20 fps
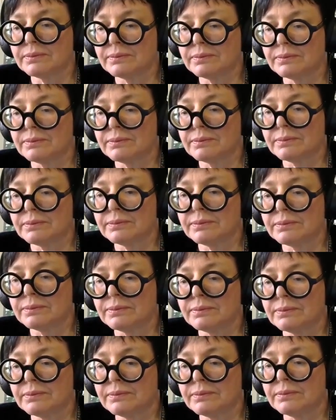
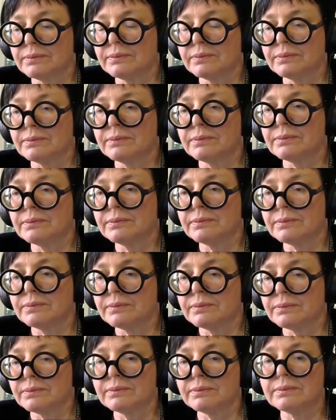
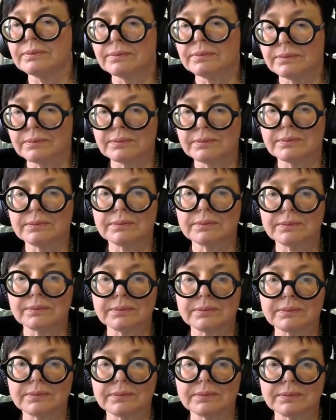
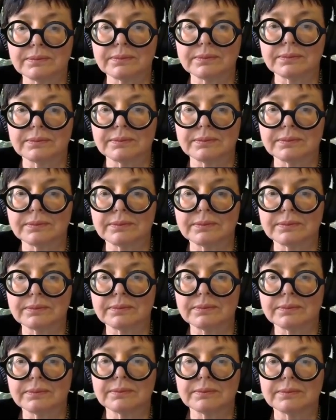
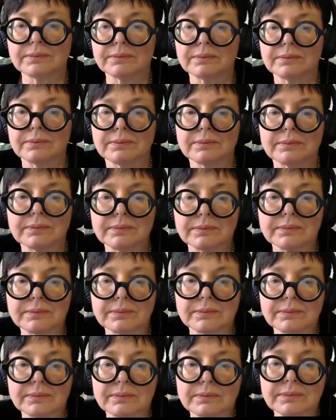
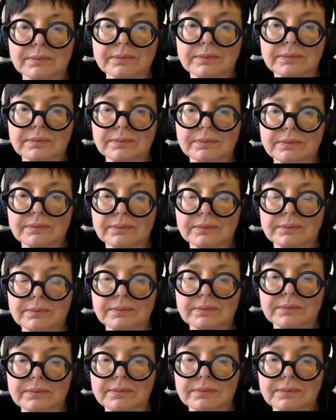
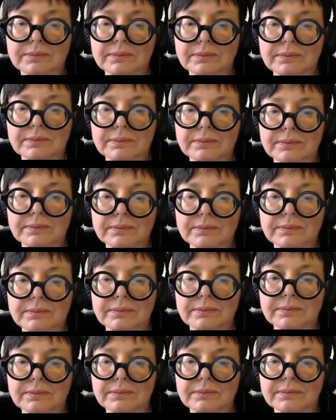
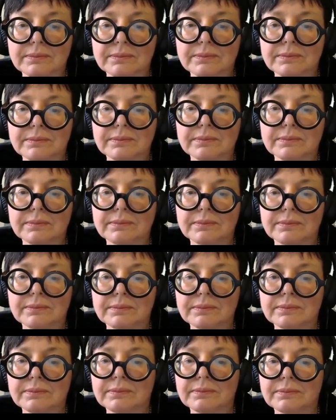No words are spoken by the person on screen.